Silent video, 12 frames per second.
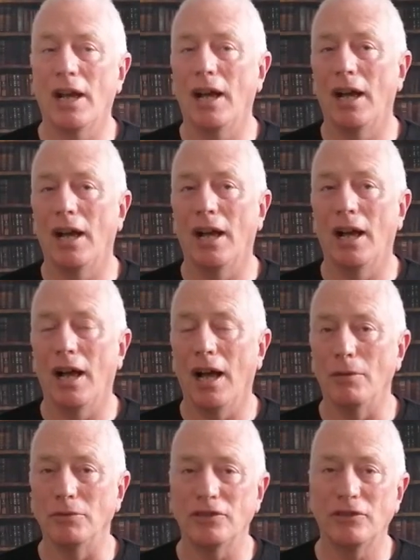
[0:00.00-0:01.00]

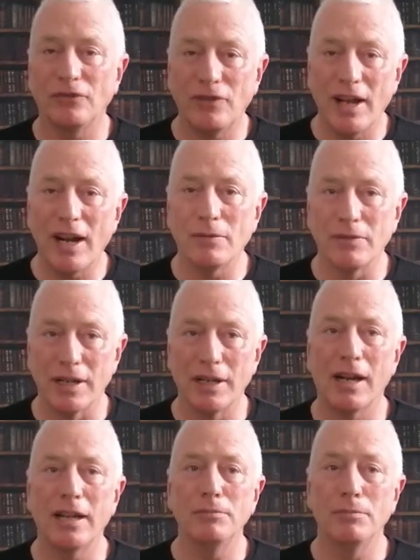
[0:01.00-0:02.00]
I was fed up with
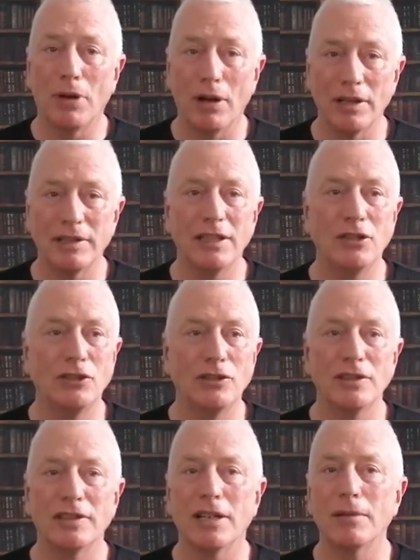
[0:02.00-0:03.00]
inane
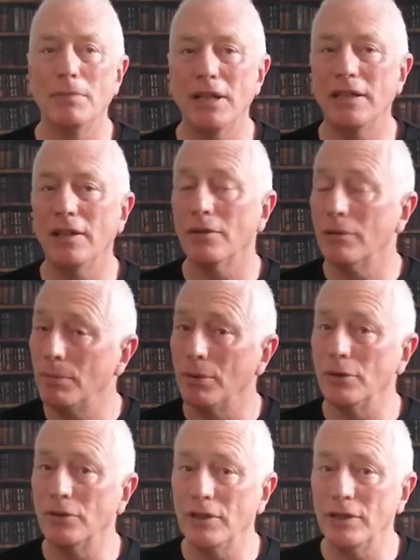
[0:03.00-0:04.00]
politicians and a media that
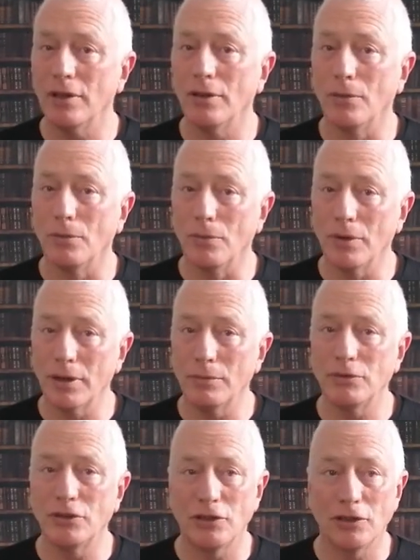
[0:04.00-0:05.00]
reported what it
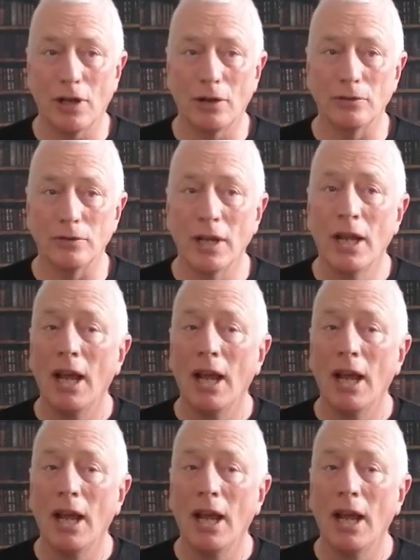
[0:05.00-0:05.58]
was told,